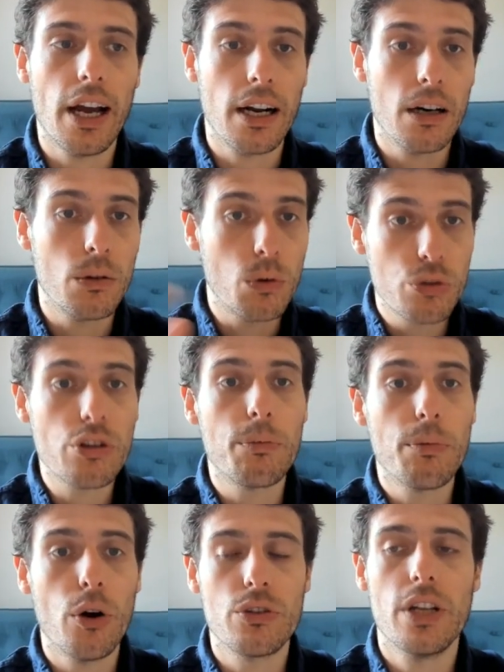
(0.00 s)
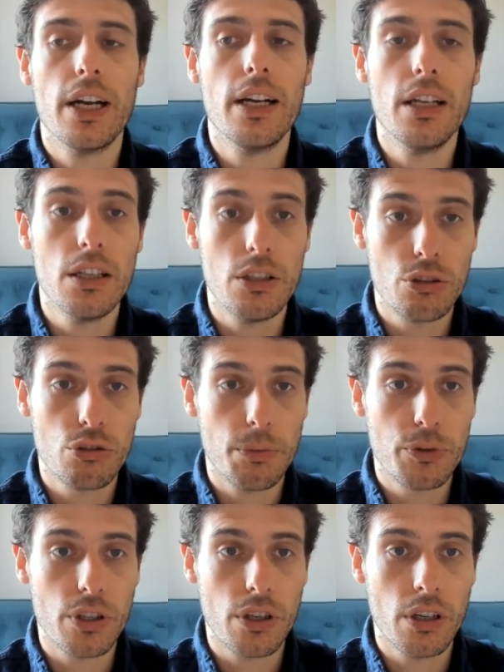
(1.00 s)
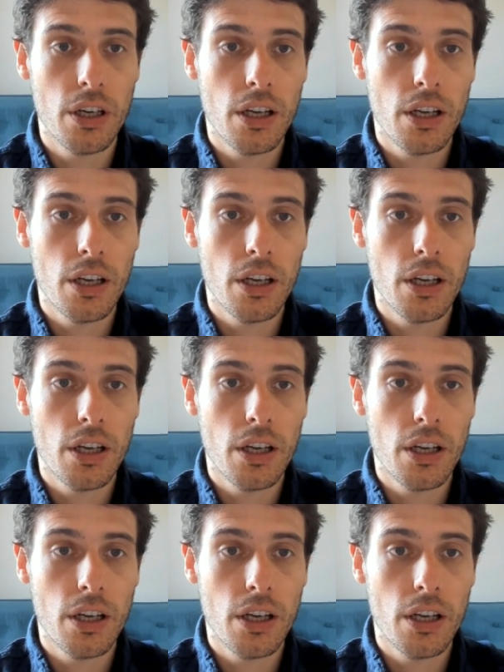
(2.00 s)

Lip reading: and I'll also post that in the description